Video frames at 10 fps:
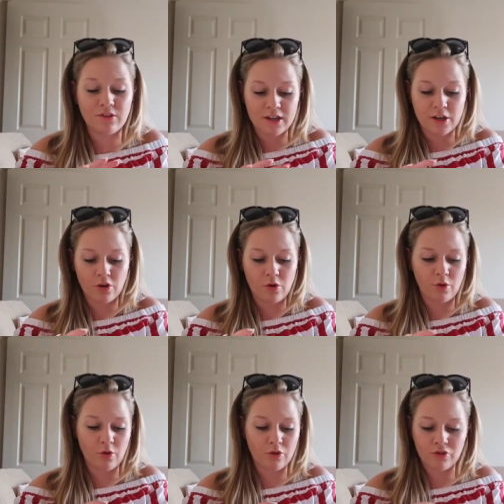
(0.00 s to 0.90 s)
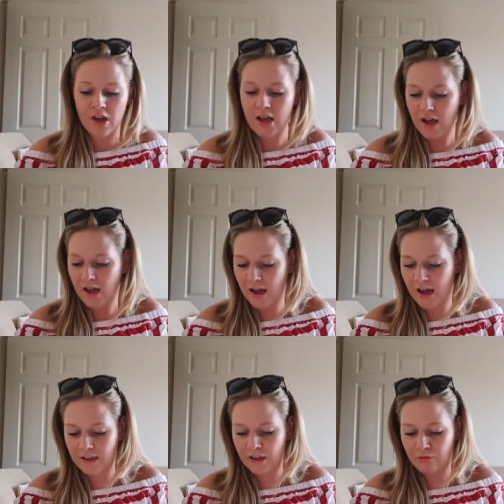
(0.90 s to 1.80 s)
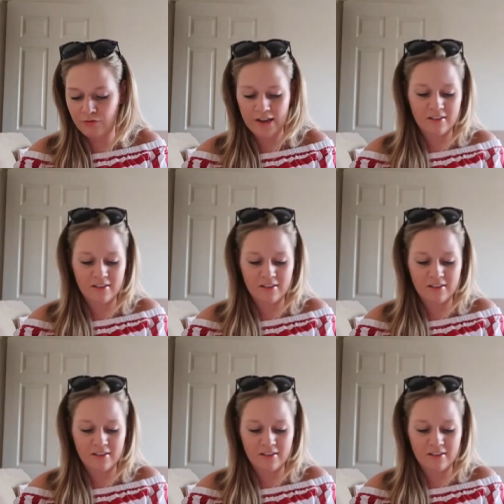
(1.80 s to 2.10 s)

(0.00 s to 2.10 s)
really good cause and I can feel it.